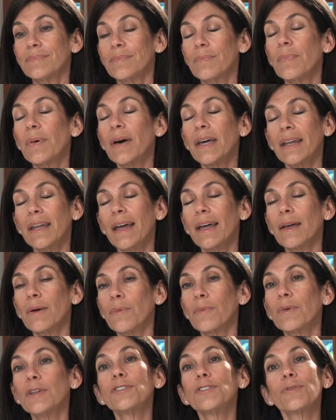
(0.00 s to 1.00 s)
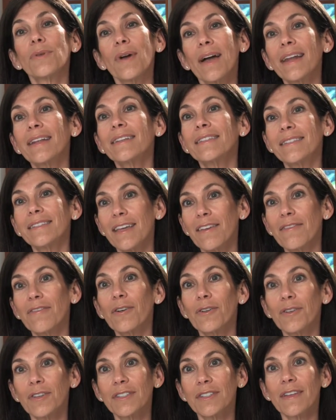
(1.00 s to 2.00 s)
But we try to stay
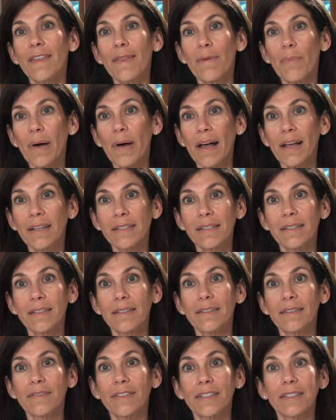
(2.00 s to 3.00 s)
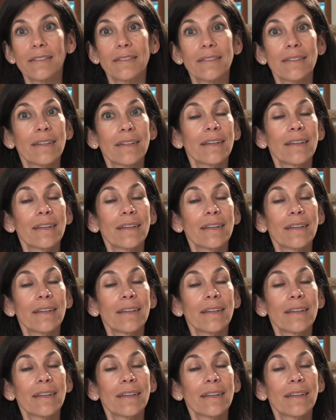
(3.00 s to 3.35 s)
focused on the positive and